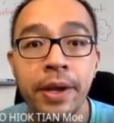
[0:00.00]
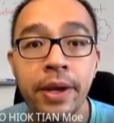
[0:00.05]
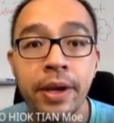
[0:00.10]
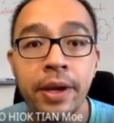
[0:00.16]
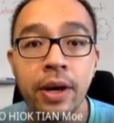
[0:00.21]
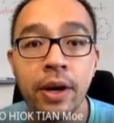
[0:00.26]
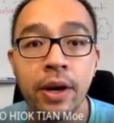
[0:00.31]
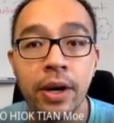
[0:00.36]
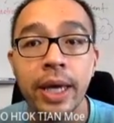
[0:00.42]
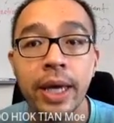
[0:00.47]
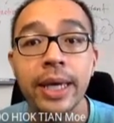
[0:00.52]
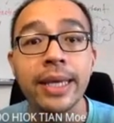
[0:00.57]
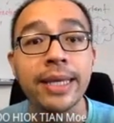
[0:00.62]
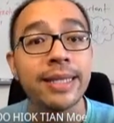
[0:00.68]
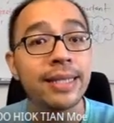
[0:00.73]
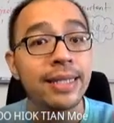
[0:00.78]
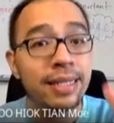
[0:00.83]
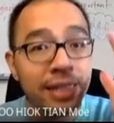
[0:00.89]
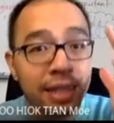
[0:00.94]
Okay,
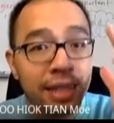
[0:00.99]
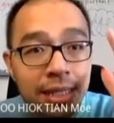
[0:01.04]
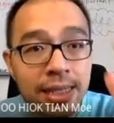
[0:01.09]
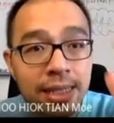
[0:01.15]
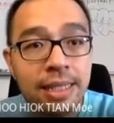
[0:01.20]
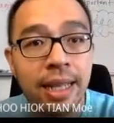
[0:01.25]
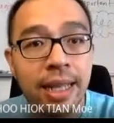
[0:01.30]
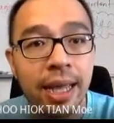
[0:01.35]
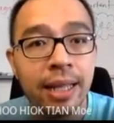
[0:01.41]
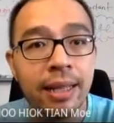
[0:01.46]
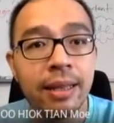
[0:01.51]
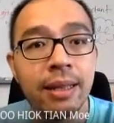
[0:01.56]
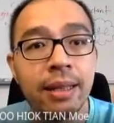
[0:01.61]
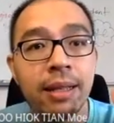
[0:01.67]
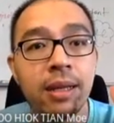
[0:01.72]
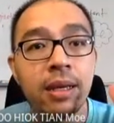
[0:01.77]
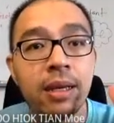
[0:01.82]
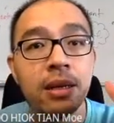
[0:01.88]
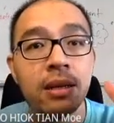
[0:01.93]
it's just that
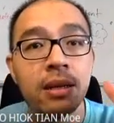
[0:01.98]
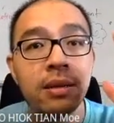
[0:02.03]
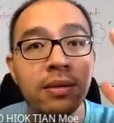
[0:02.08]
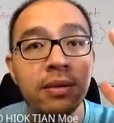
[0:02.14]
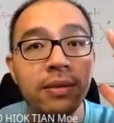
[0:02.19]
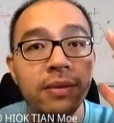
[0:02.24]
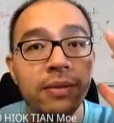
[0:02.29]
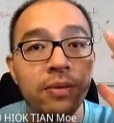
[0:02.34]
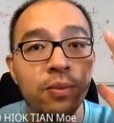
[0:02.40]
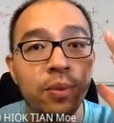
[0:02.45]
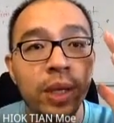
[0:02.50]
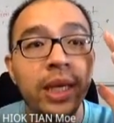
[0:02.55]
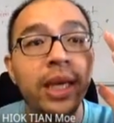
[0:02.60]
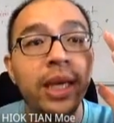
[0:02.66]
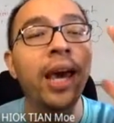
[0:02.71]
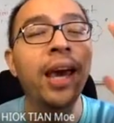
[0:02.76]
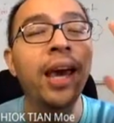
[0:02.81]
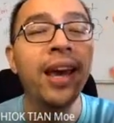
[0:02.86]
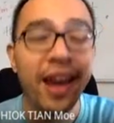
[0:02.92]
we
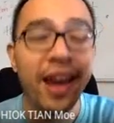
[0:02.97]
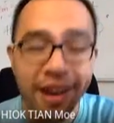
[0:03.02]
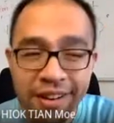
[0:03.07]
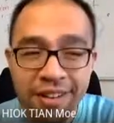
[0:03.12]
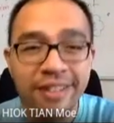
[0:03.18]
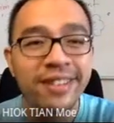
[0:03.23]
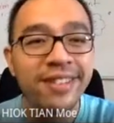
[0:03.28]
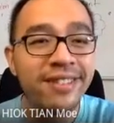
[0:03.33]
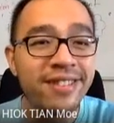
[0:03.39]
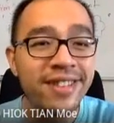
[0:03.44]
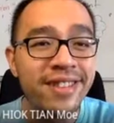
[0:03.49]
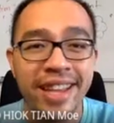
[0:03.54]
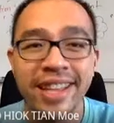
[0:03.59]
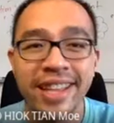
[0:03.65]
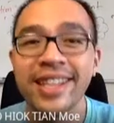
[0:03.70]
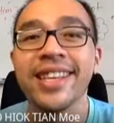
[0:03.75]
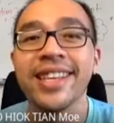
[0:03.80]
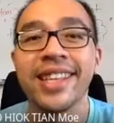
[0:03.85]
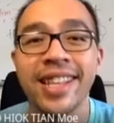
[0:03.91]
cannot create
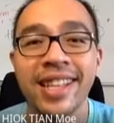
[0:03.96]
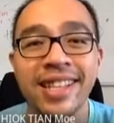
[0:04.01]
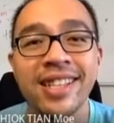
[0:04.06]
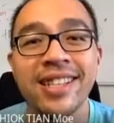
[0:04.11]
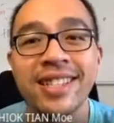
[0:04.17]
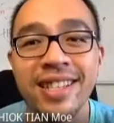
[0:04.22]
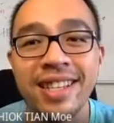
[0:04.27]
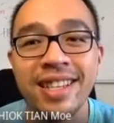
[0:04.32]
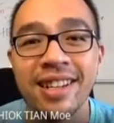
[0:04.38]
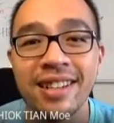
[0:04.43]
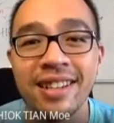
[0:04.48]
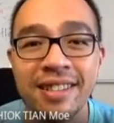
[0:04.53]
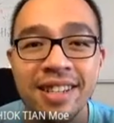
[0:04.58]
heat energy lah.